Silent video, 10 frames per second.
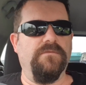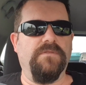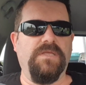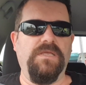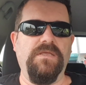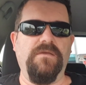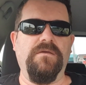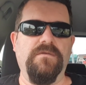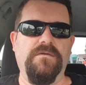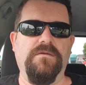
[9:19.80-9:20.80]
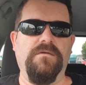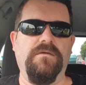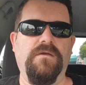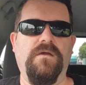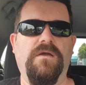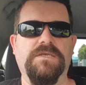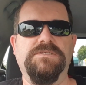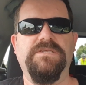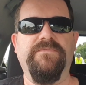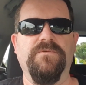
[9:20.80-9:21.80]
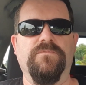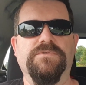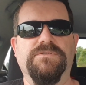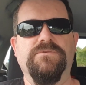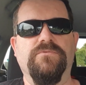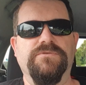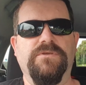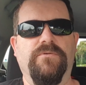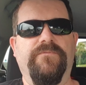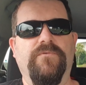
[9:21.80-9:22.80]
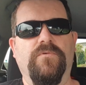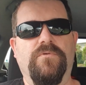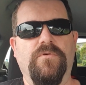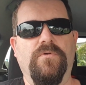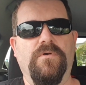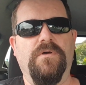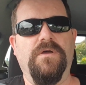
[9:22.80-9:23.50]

The i7 was also a 4-core